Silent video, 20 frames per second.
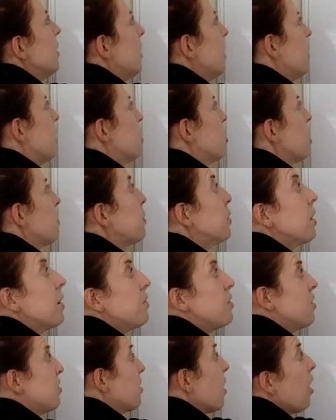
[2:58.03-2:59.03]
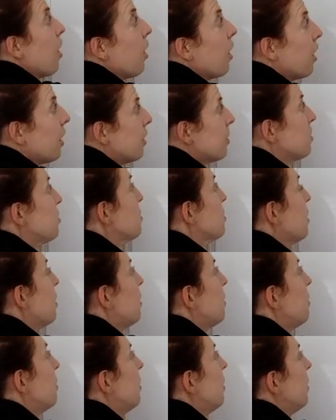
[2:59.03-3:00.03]
And chapter 11 is not hard, so
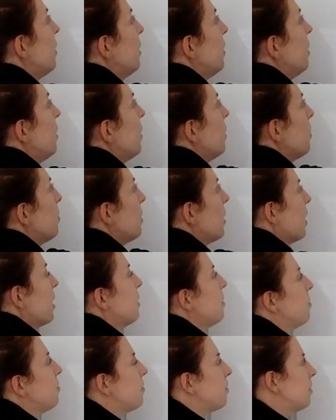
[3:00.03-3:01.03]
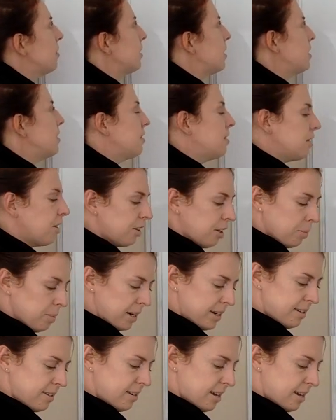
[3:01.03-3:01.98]
it'll be kind of easy on your brain